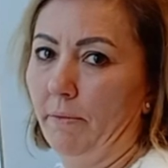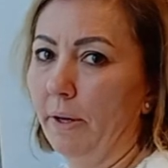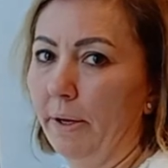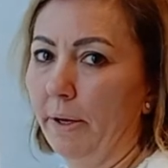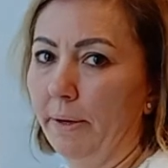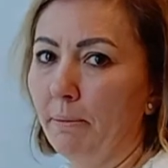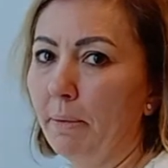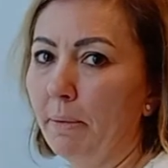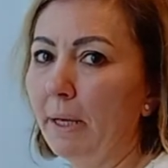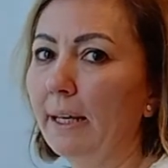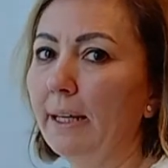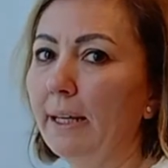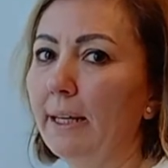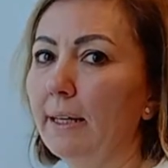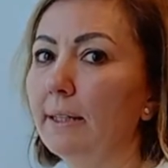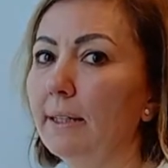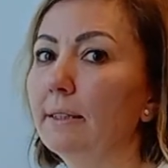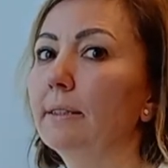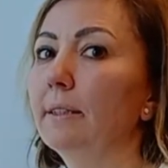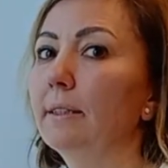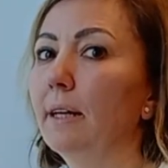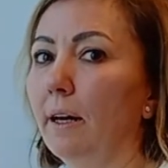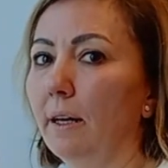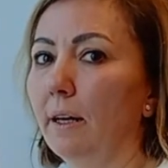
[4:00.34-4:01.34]
$1 million
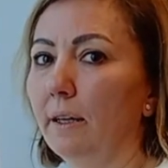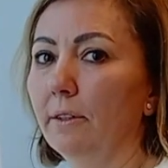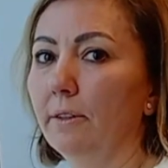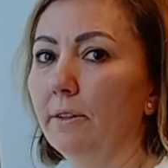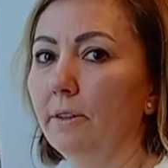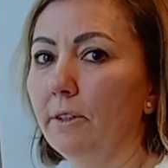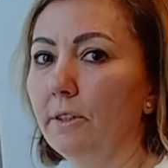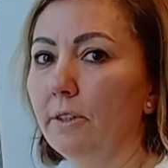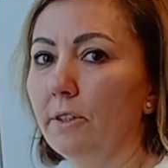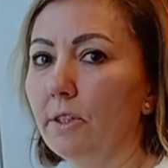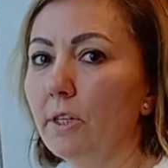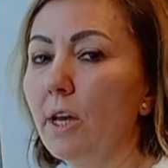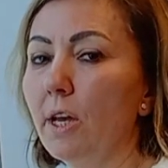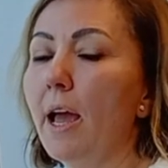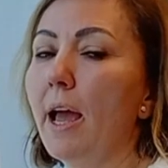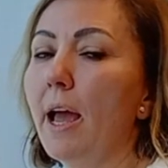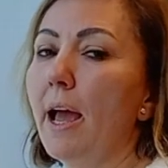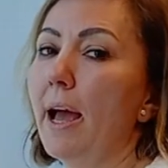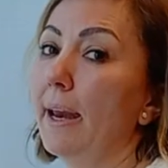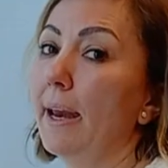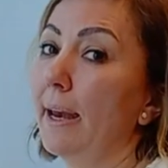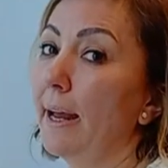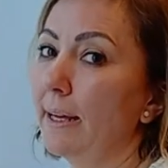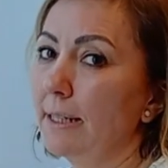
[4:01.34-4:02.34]

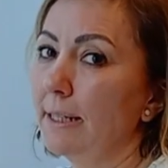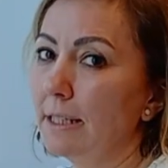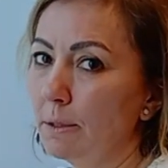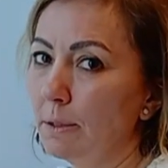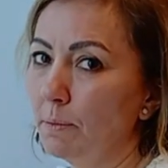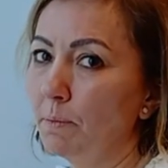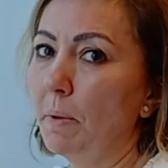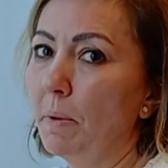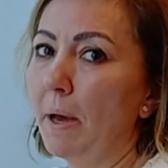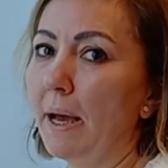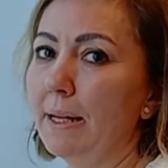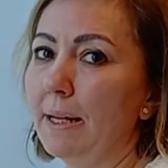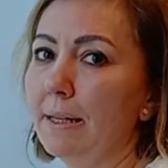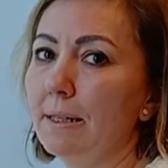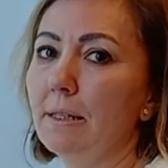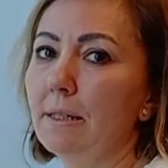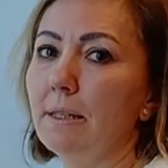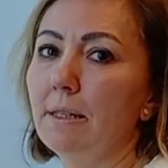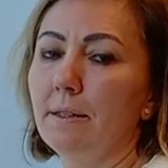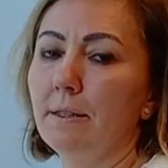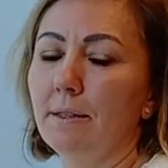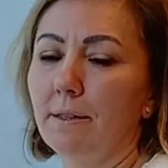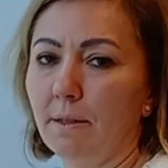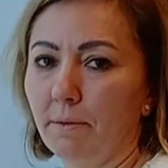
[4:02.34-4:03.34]
and I
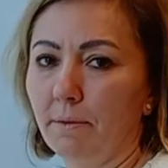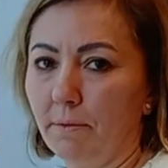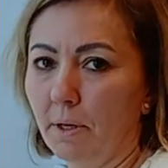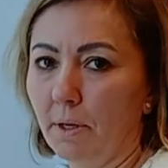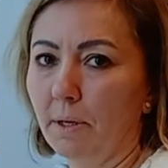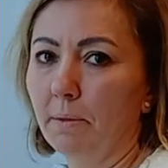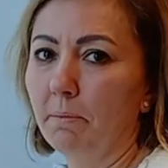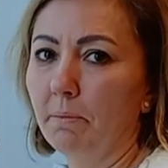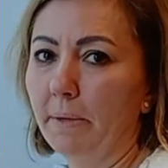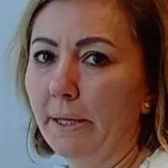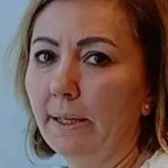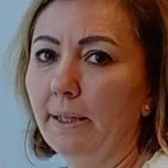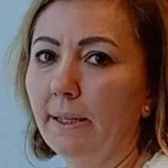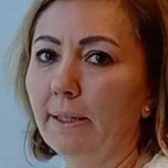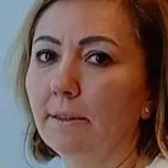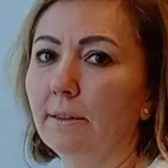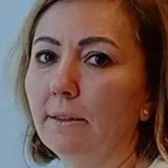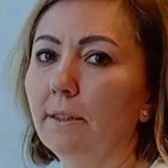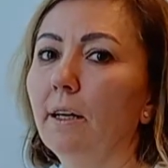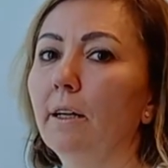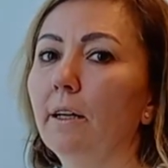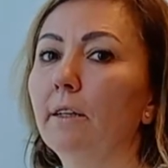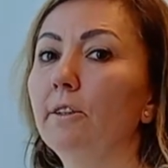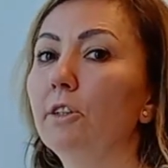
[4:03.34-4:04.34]
spend the $1 million
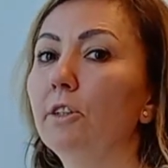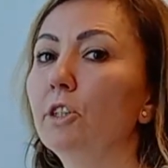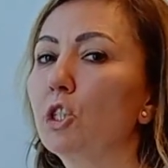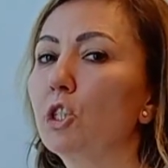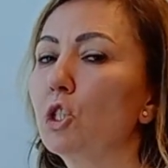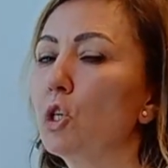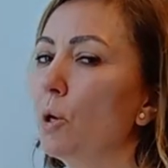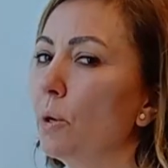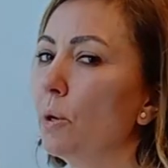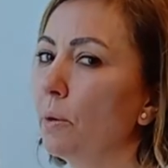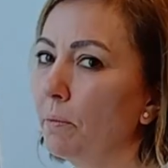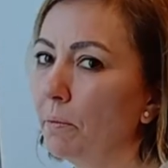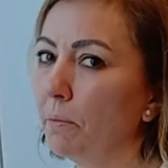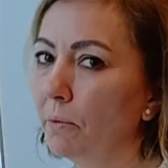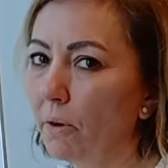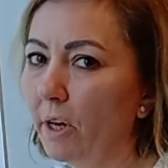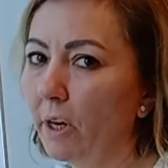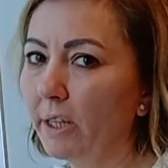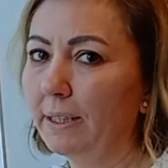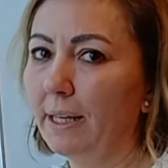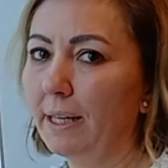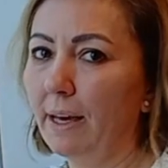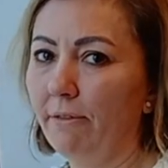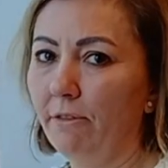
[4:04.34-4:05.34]
on
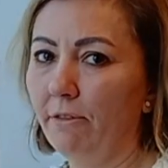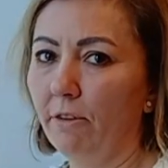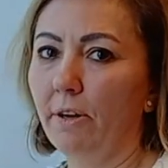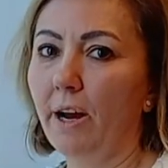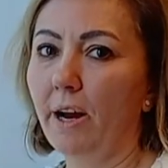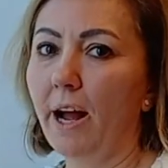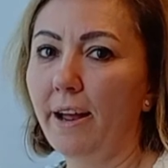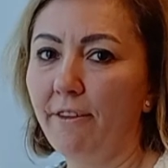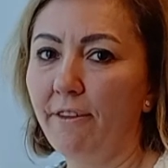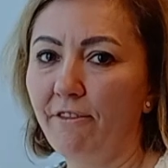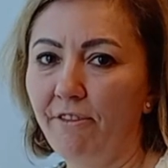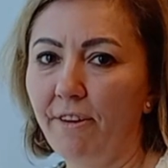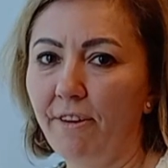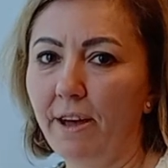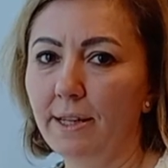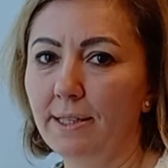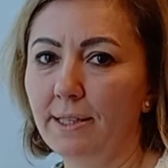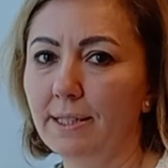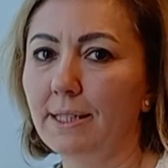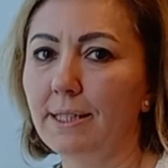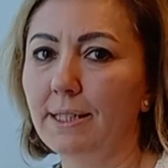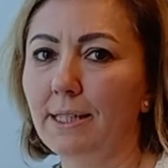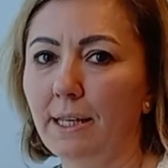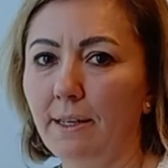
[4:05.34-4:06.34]
whatever I
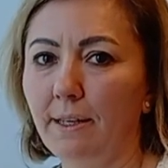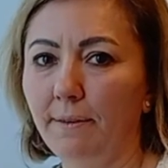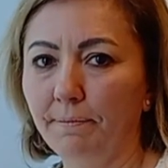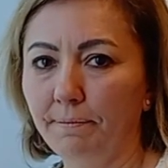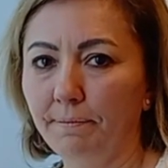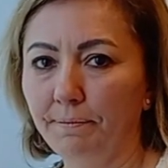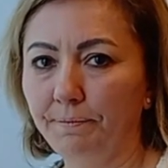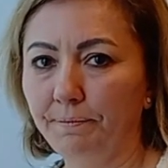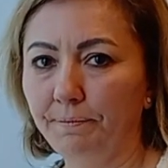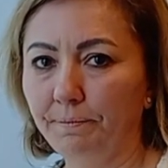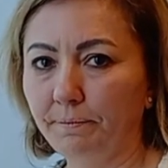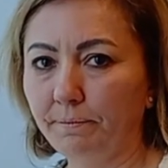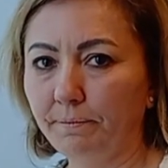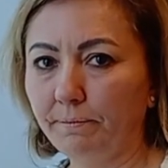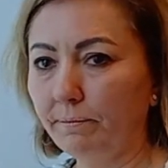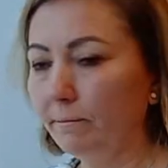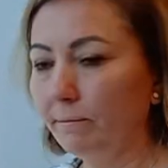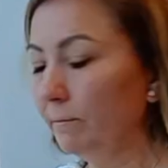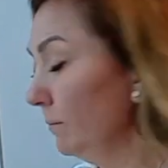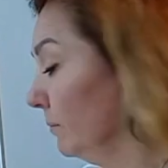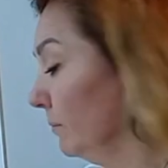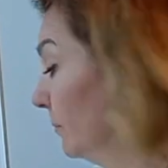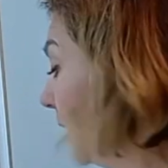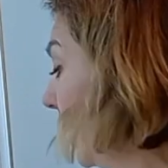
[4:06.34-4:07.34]
fancy.
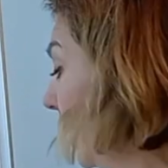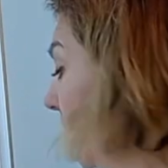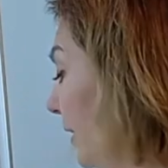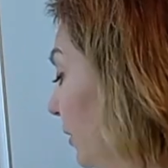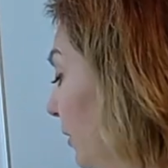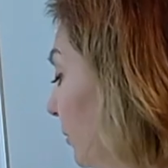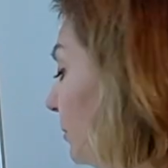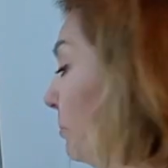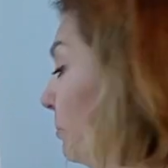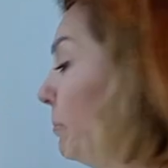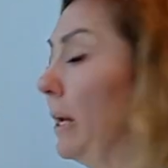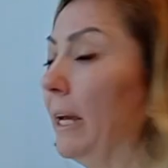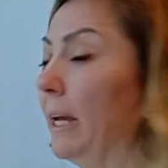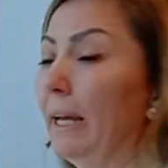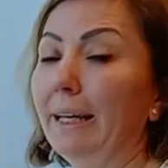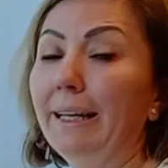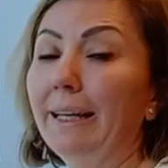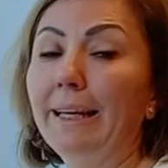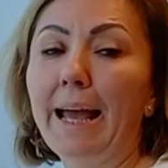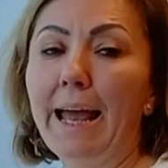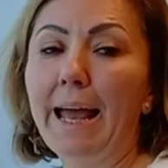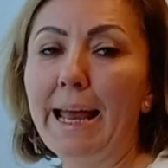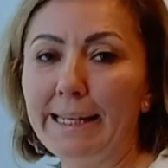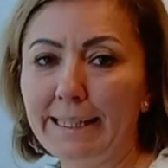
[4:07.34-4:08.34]
I don't
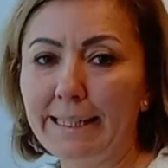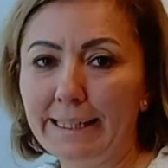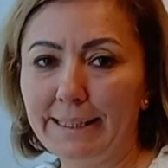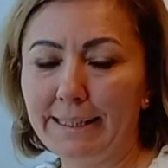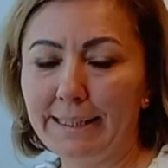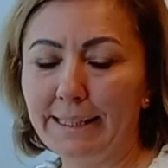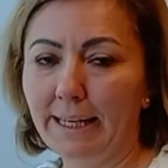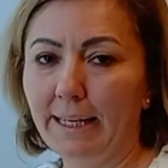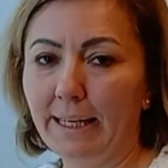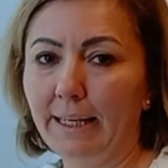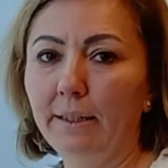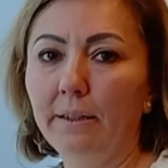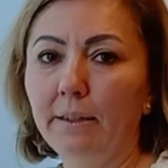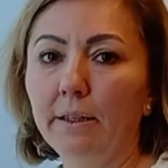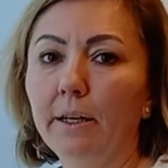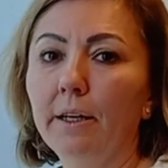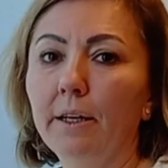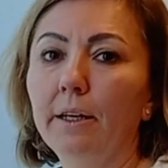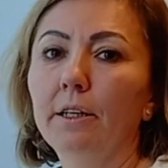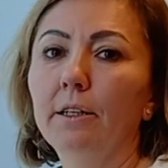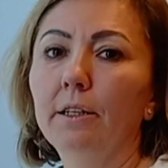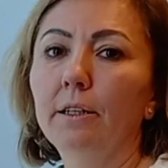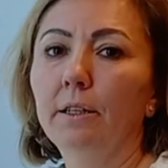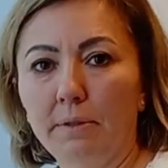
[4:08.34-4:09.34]
pay anything
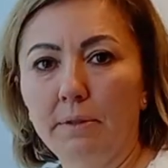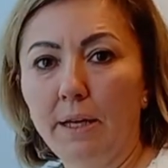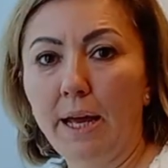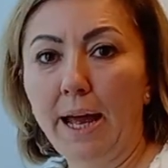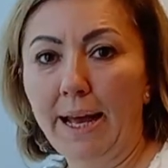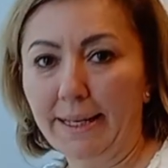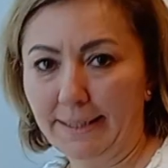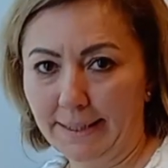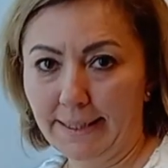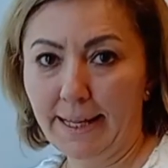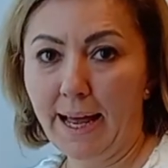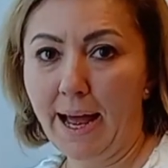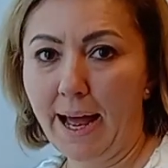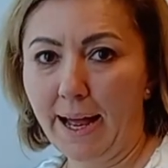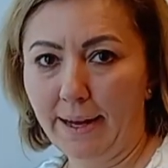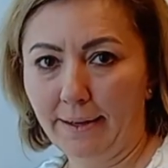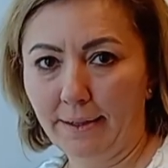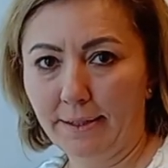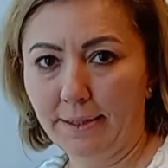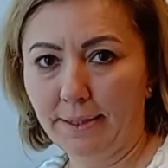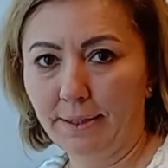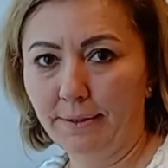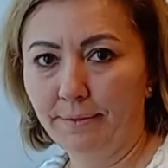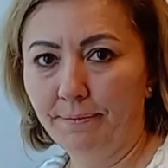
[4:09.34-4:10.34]
as
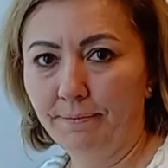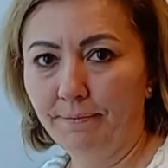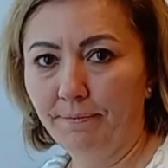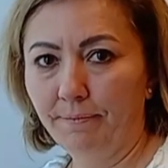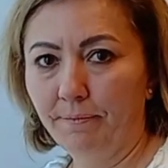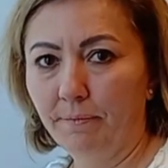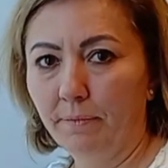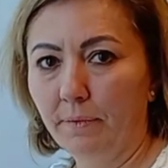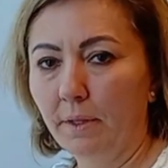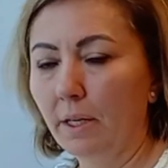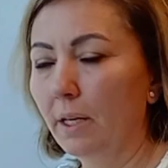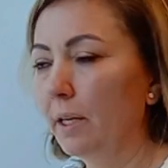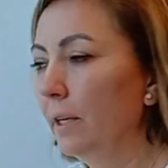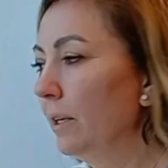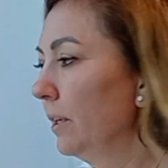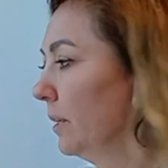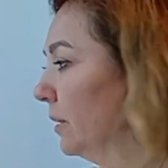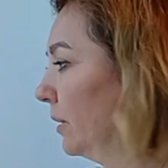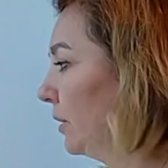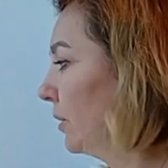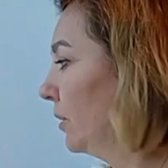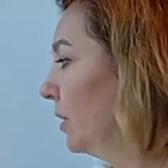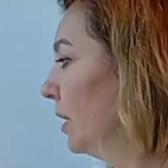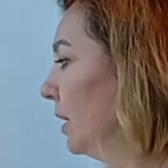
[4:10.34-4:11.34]
tax.
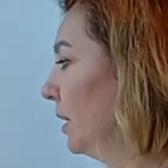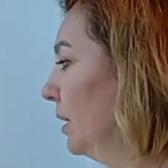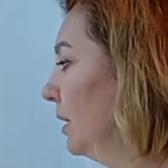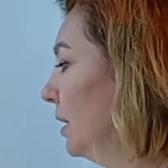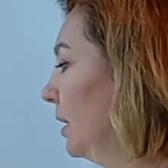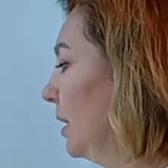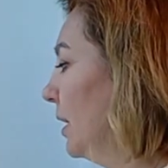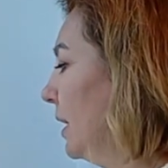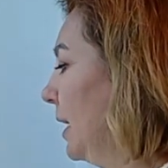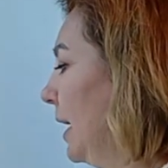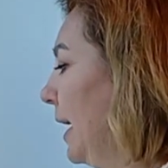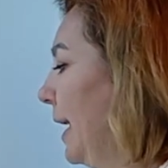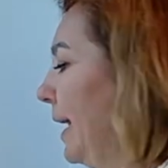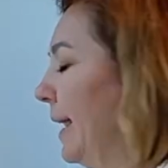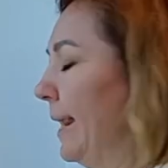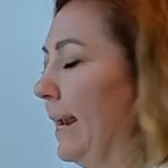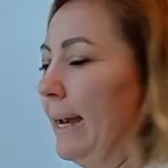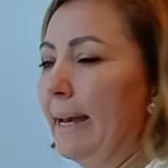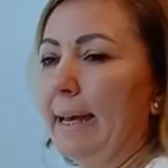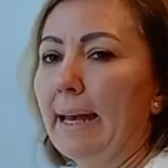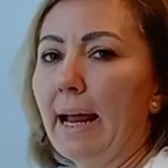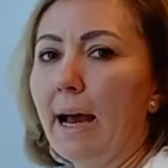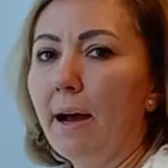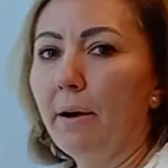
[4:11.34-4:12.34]
Okay?
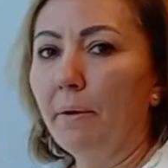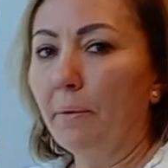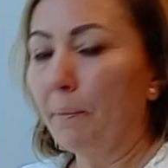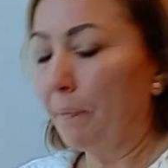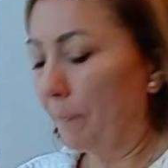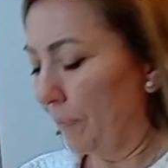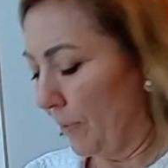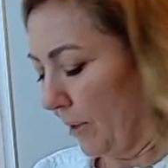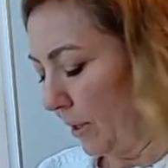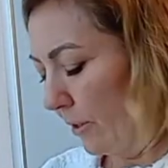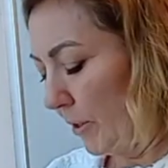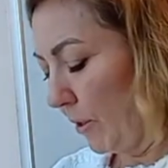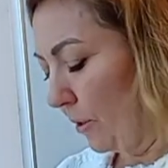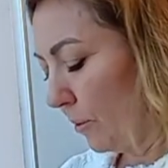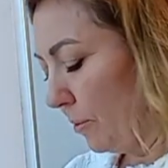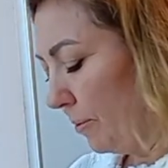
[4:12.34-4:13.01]
Now, the